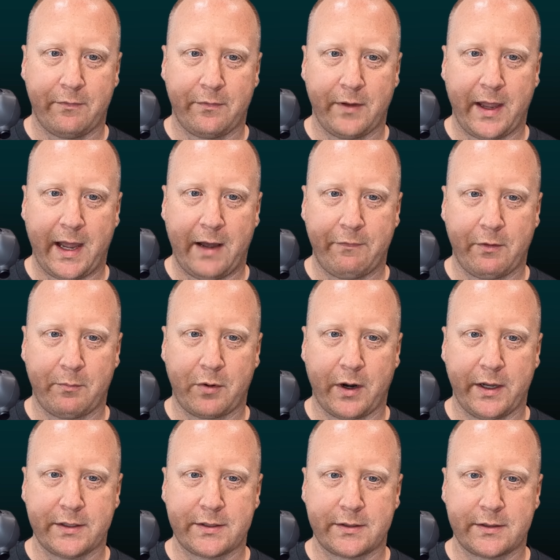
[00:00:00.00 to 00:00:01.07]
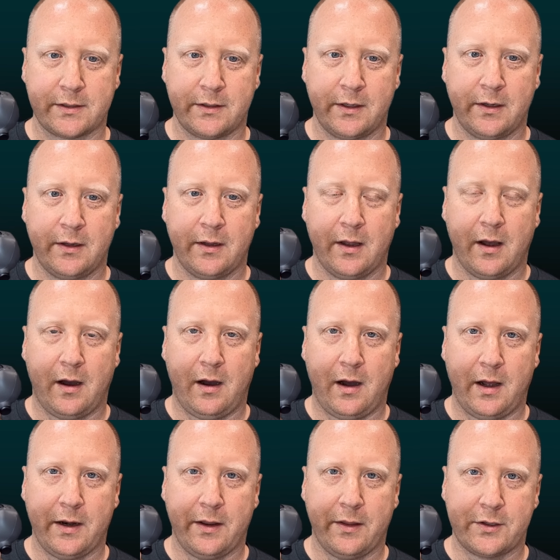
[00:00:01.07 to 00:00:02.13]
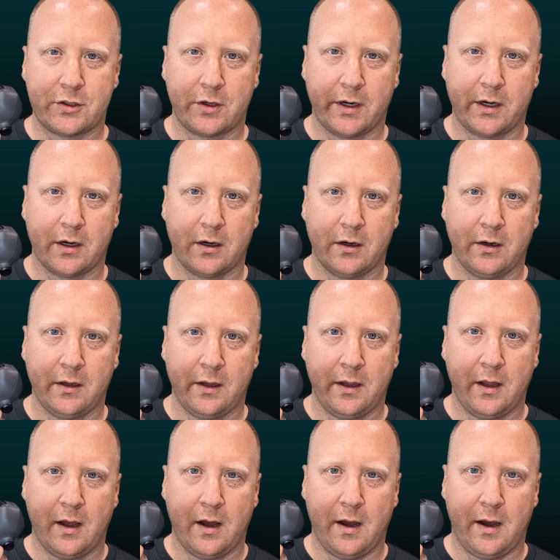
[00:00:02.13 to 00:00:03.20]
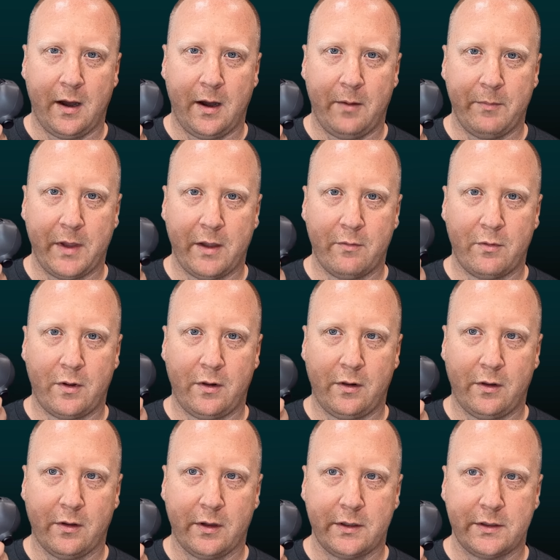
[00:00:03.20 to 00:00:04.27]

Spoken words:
half a press on the trigger, it will